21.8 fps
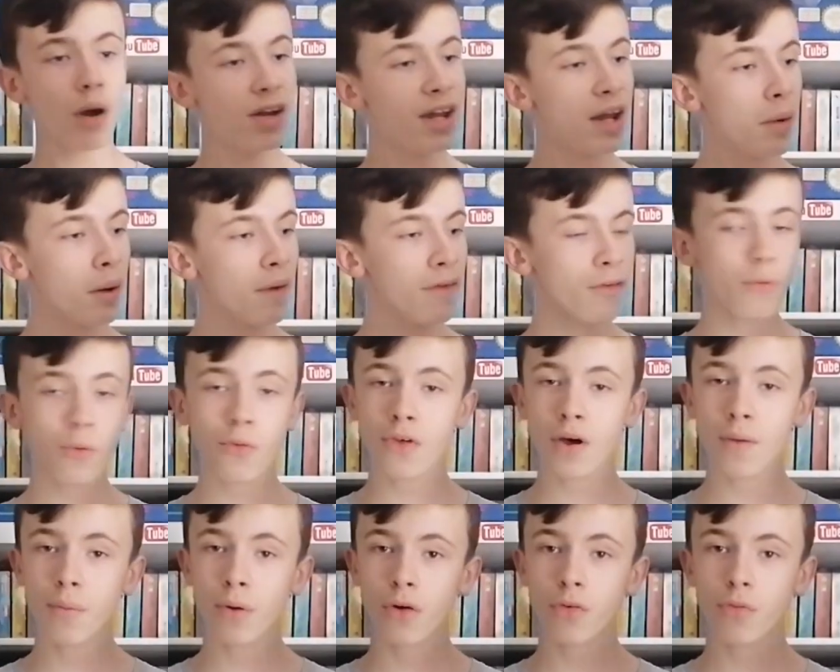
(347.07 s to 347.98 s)
idea why this was
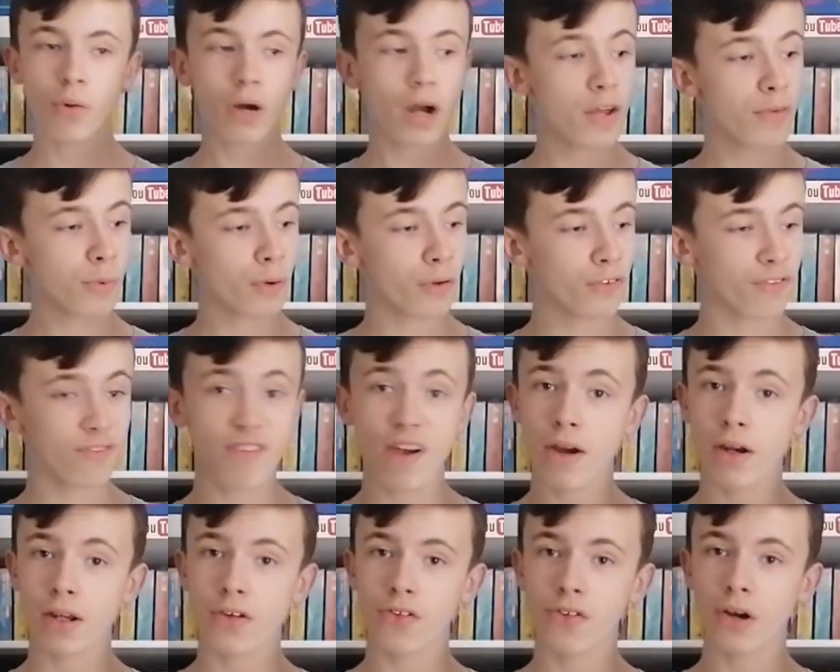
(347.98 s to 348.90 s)
unboxed price, but I was
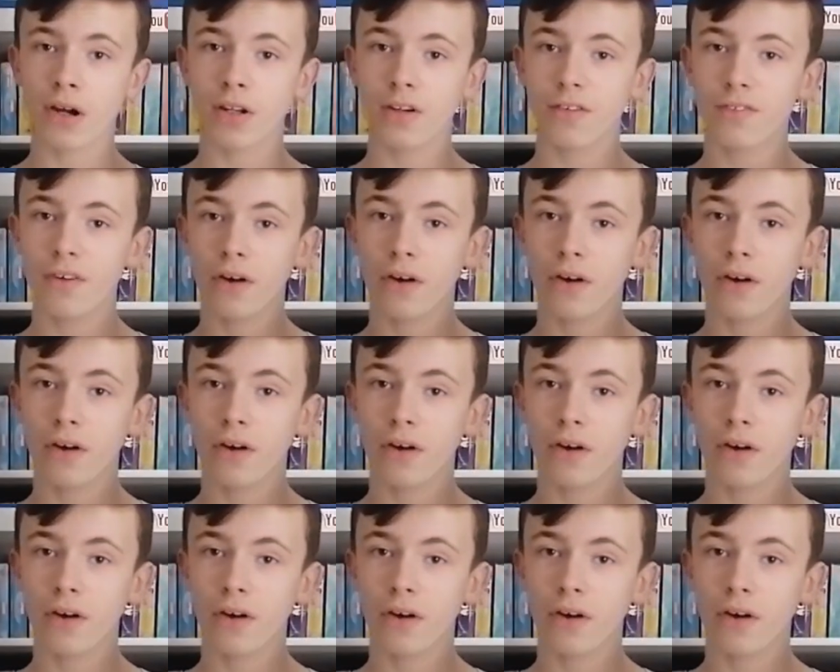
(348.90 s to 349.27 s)
very excited to